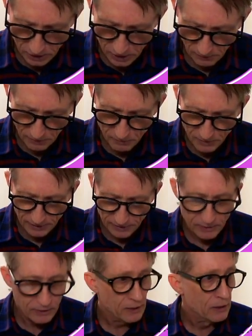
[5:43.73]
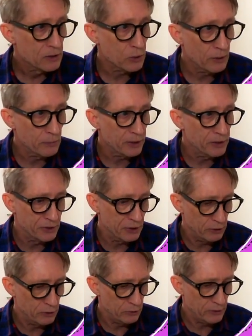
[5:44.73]
up a bit. So what I'm going to
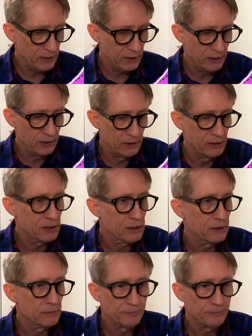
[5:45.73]
do is